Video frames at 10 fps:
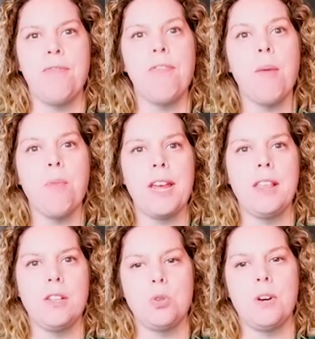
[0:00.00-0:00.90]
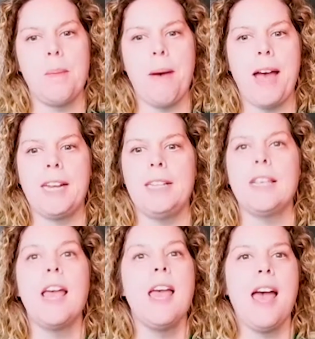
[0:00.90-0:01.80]
from regulatory bodies
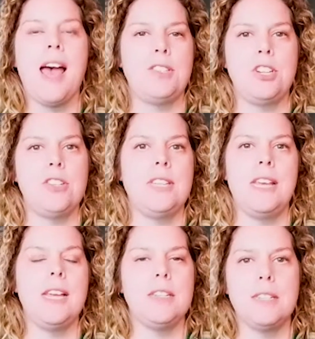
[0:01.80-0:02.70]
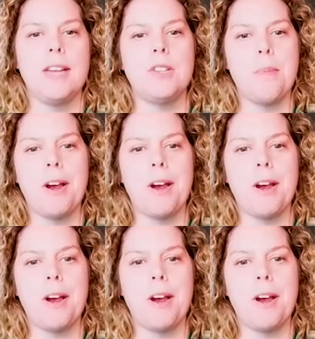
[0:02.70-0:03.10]
as you're seeking to get to